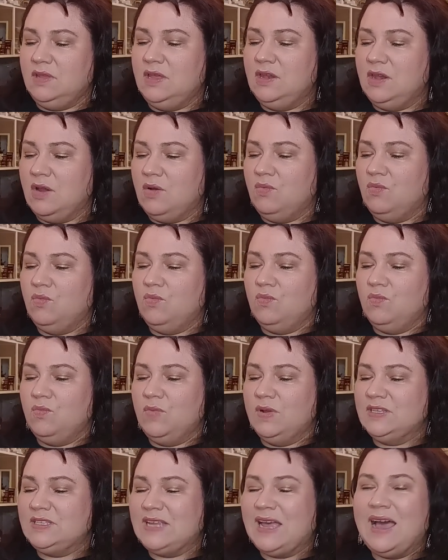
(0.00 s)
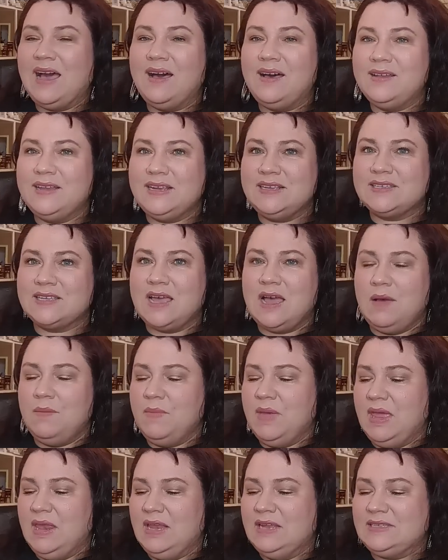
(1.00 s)
You know, once the holidays
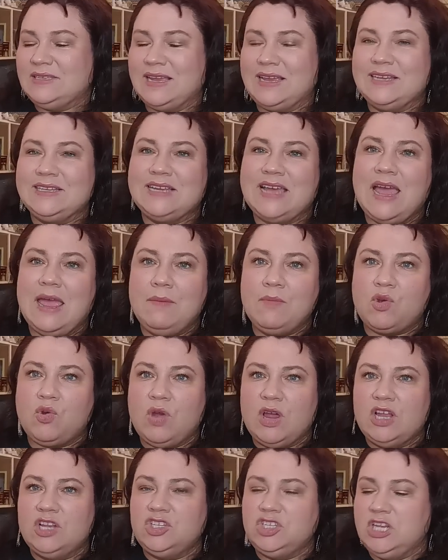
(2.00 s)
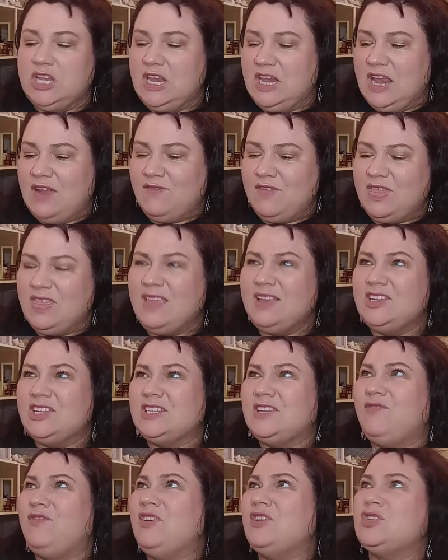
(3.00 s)
come and it's like a time crunch and then everything
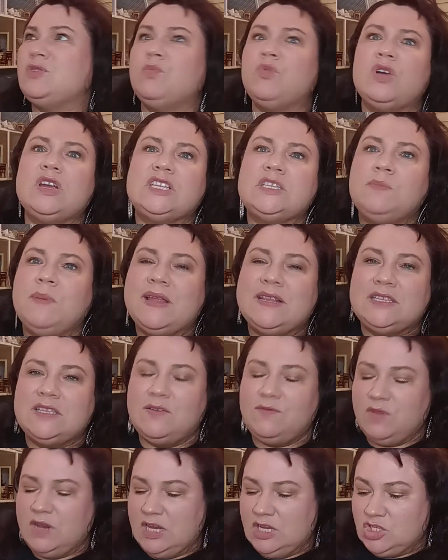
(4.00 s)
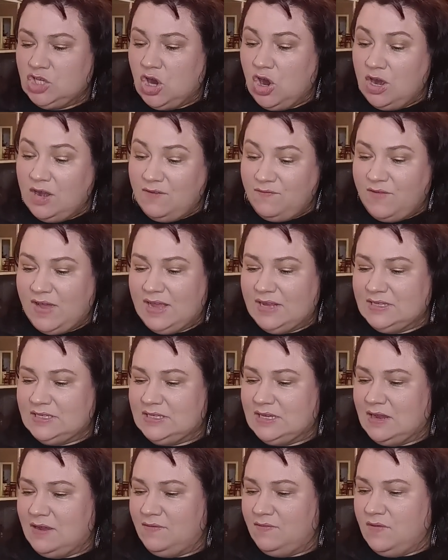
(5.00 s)
just feels more expensive and it's hard to find
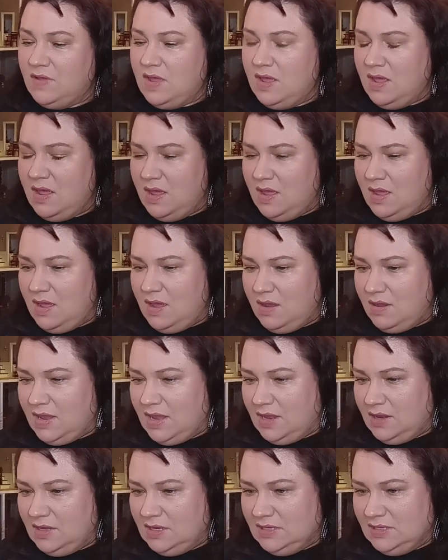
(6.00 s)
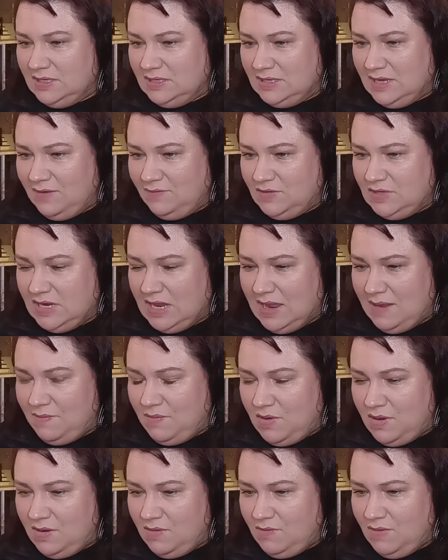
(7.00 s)
stuff. Okay, does this have
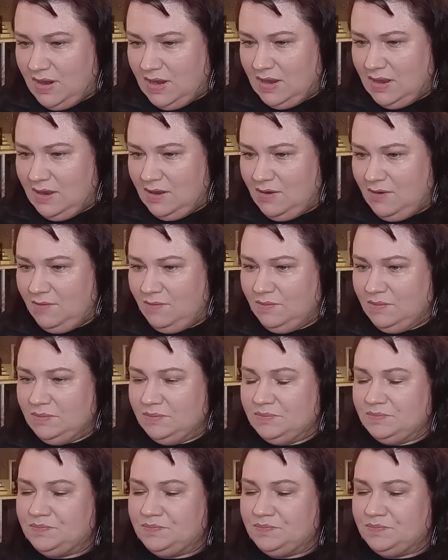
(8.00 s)
tape on it right here?